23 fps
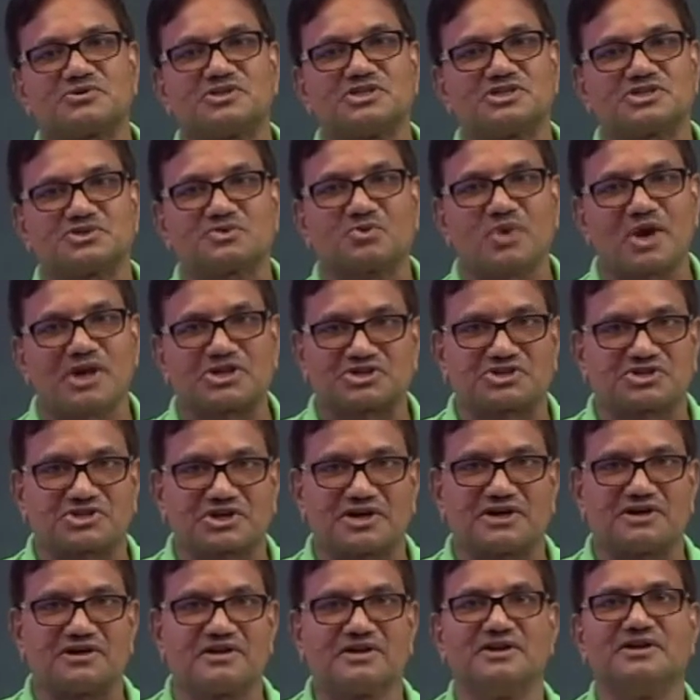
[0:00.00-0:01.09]
this
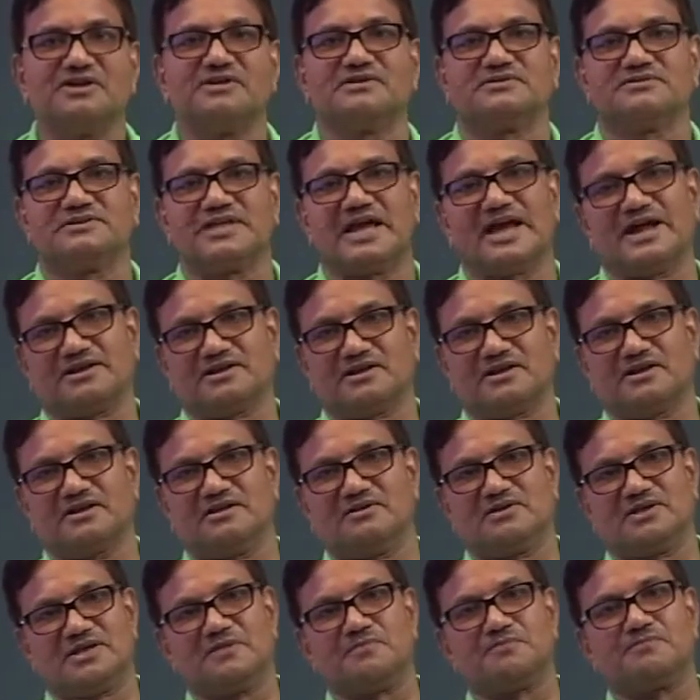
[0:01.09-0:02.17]
question, that
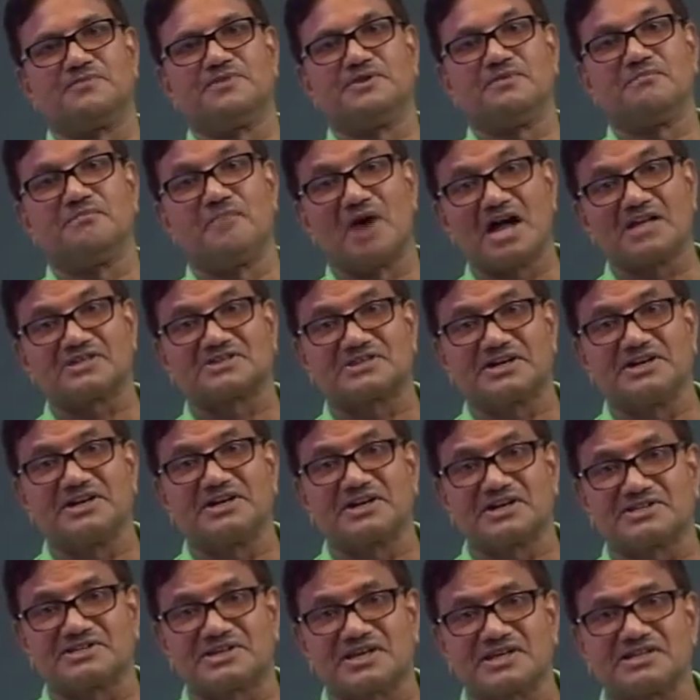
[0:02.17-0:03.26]
if the mass
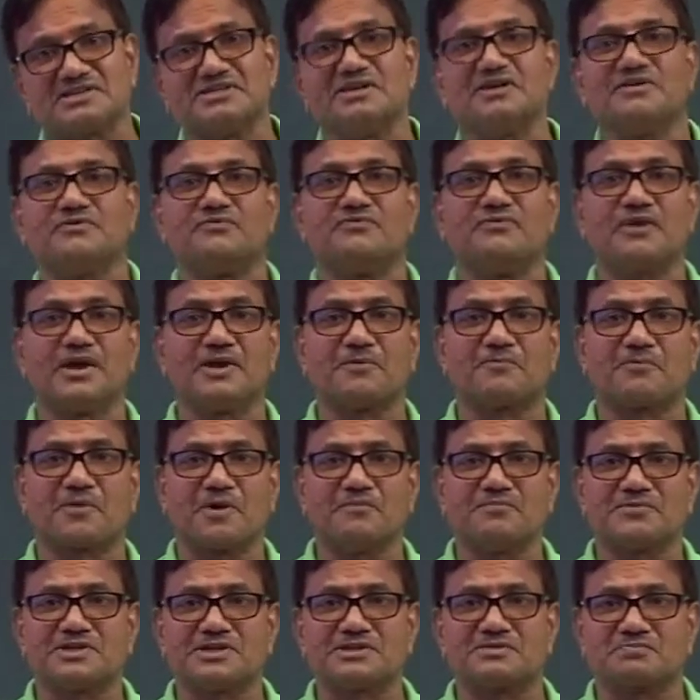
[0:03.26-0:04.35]
increases, where
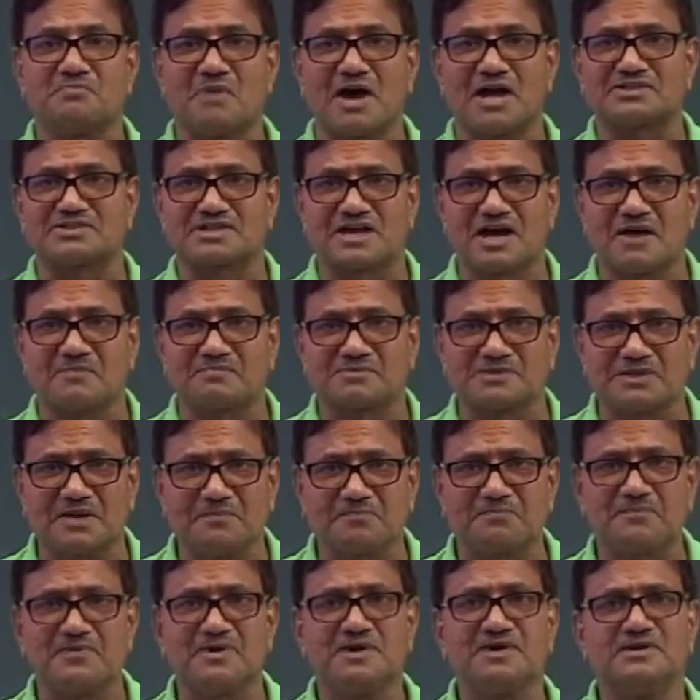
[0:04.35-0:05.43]
from this mass comes up?
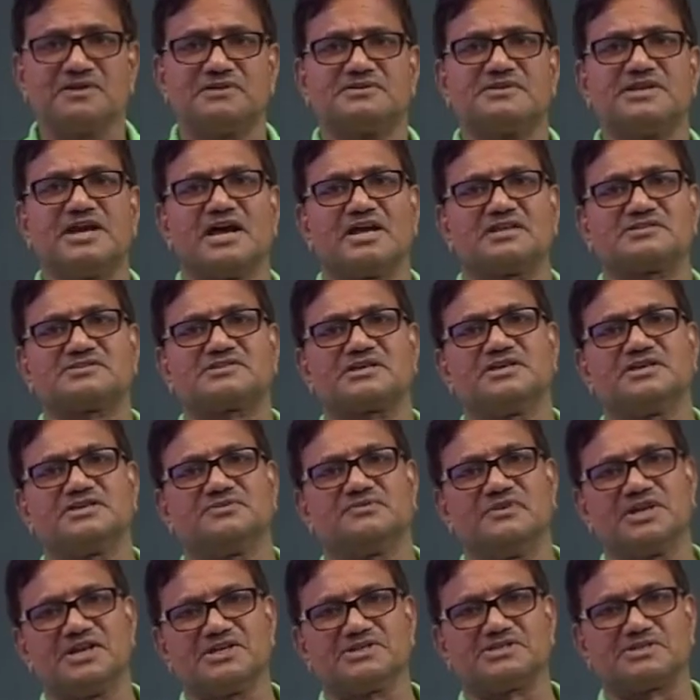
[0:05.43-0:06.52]
The answer is
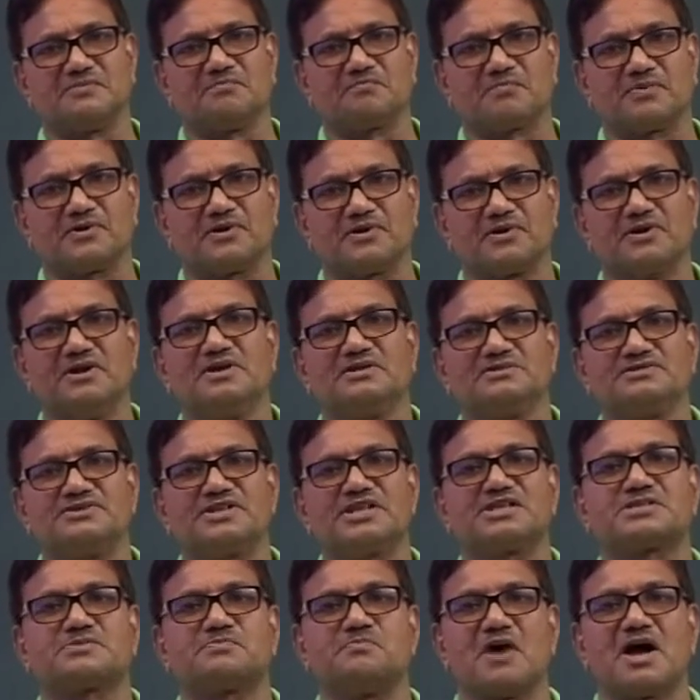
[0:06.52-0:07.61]
very simple.
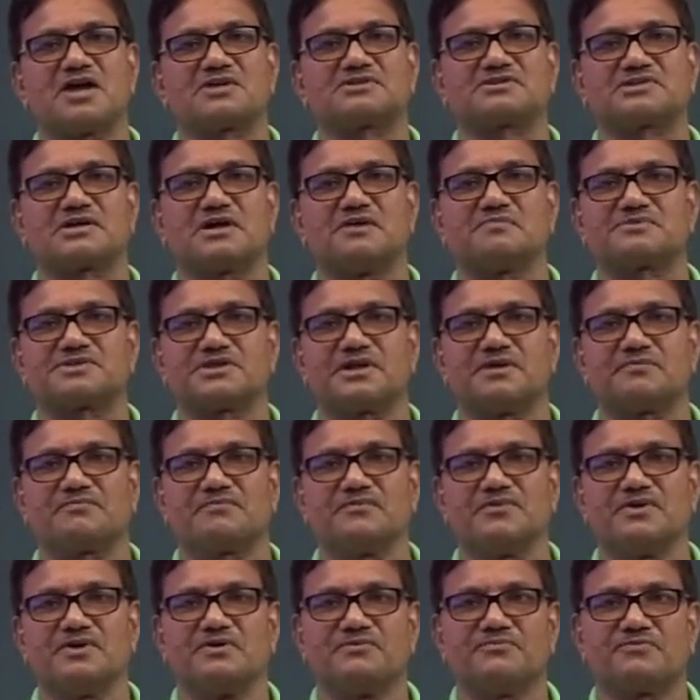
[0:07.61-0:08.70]
This mass comes up
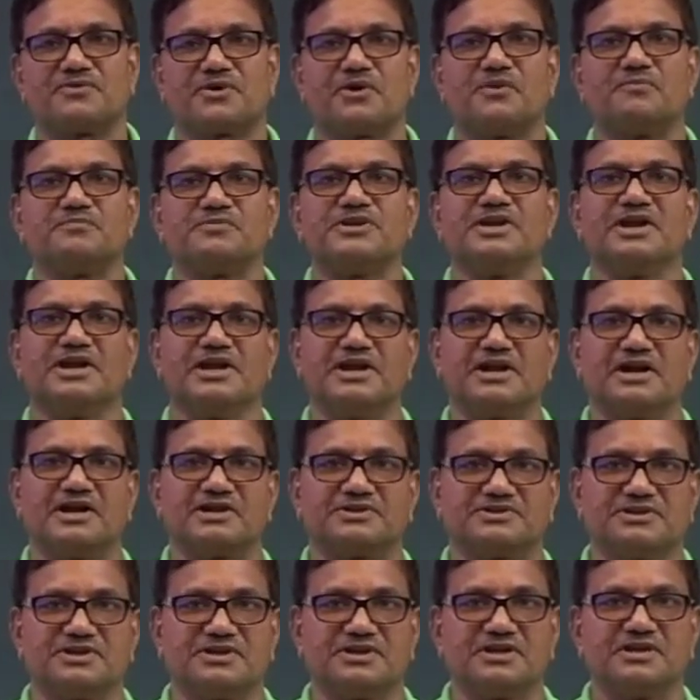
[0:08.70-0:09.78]
from the
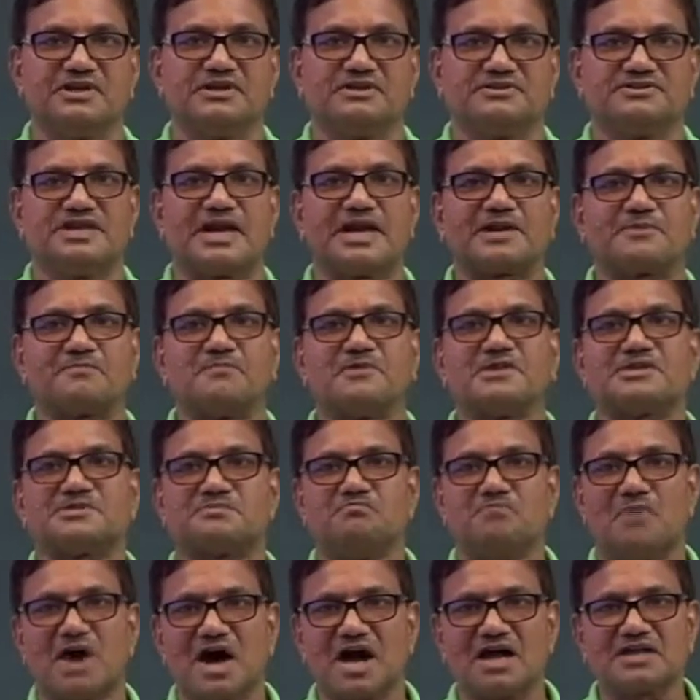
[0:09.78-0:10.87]
energy. That means
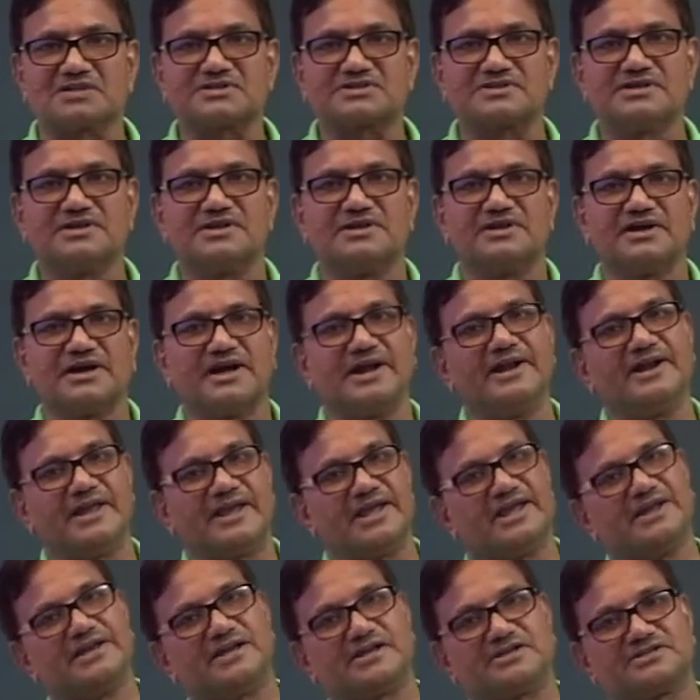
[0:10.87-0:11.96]
mass and
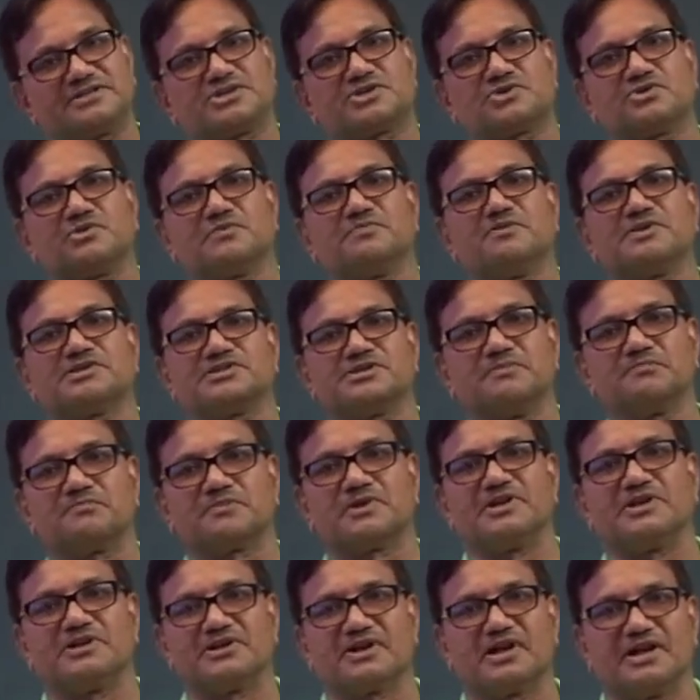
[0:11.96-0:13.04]
energy should be
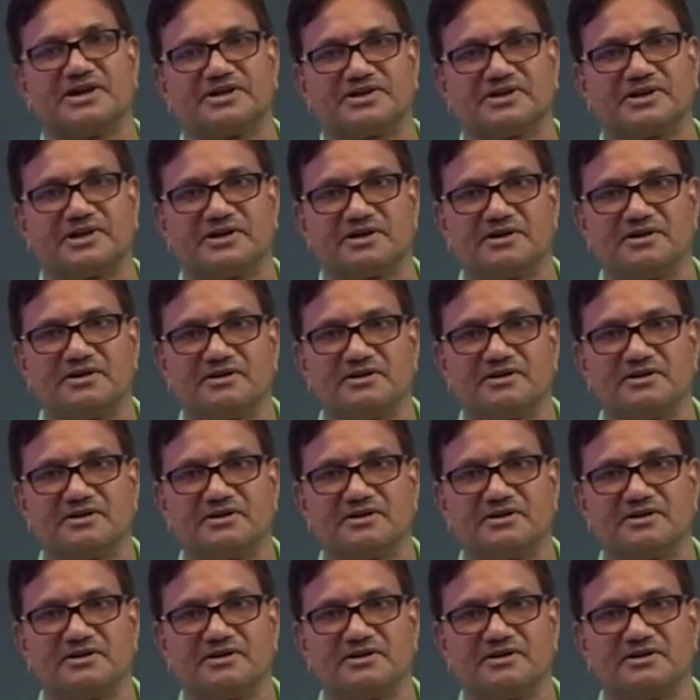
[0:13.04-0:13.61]
simply related.